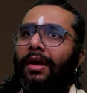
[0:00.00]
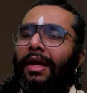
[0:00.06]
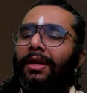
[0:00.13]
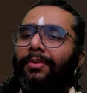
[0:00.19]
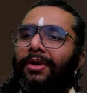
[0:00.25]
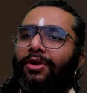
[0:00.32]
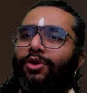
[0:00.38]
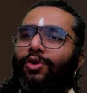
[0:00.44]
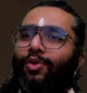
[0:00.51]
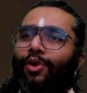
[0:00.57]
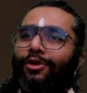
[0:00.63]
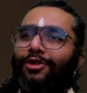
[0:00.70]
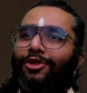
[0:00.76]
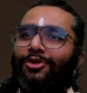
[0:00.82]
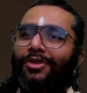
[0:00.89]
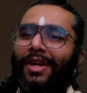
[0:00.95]
Anybody who
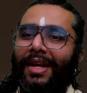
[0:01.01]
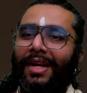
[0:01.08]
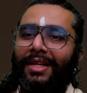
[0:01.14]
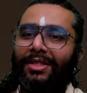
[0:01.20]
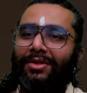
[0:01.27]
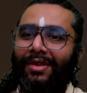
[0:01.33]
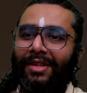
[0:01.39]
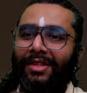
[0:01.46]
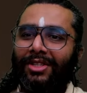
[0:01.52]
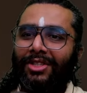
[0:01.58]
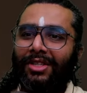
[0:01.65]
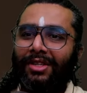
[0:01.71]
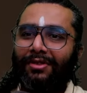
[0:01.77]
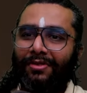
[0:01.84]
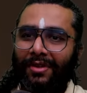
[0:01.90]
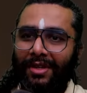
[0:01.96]
wants to try
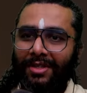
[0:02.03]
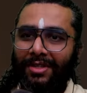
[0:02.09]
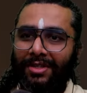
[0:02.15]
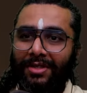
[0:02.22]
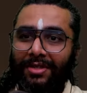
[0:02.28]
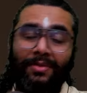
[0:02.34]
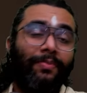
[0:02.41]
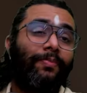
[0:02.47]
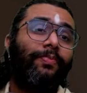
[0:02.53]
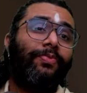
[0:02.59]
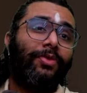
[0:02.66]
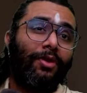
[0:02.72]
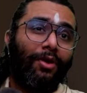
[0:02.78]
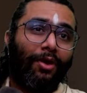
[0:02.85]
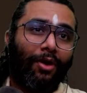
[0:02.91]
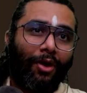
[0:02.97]
Swaradarshini first
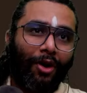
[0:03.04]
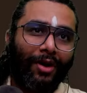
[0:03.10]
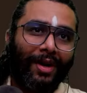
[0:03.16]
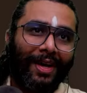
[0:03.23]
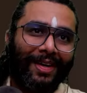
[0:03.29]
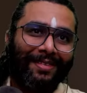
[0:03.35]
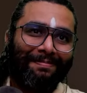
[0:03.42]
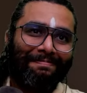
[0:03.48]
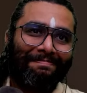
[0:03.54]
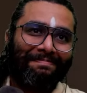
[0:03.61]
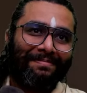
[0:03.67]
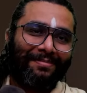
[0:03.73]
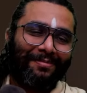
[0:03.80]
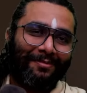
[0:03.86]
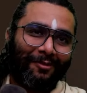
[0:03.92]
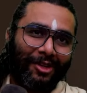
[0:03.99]
online
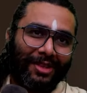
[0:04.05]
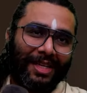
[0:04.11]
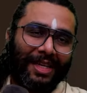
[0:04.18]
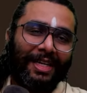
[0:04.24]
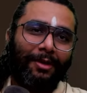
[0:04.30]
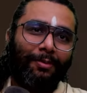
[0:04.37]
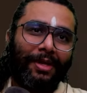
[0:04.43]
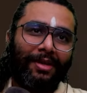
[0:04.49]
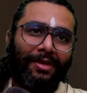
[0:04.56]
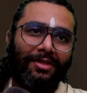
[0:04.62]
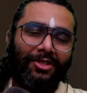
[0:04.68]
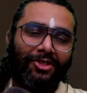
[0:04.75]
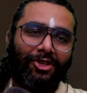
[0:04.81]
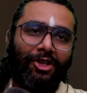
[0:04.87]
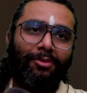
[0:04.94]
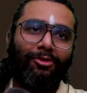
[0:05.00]
with it being
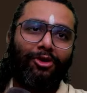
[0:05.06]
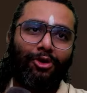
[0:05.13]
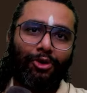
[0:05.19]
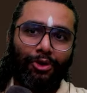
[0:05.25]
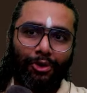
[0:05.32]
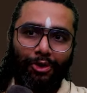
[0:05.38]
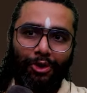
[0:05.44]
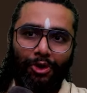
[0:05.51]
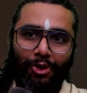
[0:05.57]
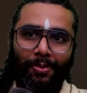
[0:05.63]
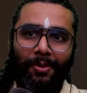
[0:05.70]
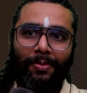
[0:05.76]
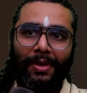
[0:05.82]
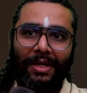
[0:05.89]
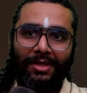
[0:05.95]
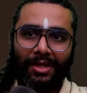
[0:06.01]
streamed to YouTube,
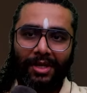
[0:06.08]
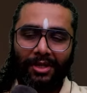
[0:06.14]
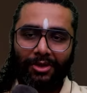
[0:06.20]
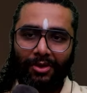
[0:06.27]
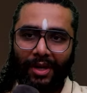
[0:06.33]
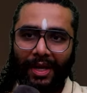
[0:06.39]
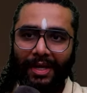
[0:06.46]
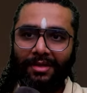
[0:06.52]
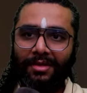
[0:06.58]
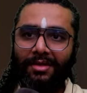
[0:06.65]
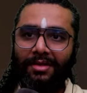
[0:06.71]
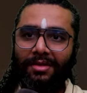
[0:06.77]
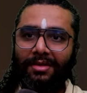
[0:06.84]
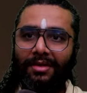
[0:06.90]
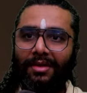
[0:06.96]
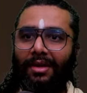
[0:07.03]
please raise your
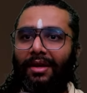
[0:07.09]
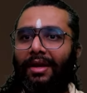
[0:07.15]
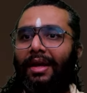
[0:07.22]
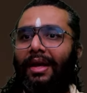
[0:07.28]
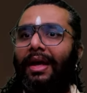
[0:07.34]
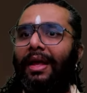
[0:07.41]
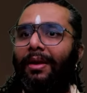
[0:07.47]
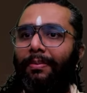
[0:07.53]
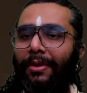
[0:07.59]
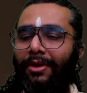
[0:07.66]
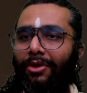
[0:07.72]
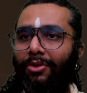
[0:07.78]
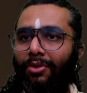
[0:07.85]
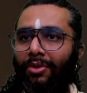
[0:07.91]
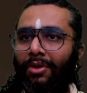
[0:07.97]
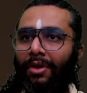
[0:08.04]
hands. I'll pick
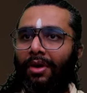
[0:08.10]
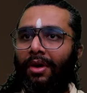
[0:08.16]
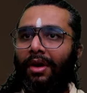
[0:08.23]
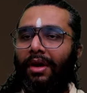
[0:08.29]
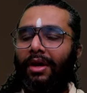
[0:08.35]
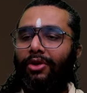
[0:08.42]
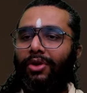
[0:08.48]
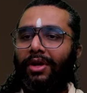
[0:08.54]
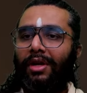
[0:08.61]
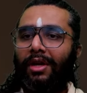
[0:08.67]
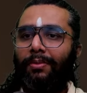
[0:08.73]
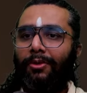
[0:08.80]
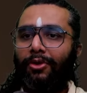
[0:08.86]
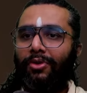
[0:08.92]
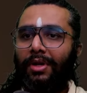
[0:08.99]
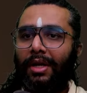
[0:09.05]
you and you can
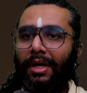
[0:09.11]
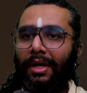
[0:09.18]
unmute.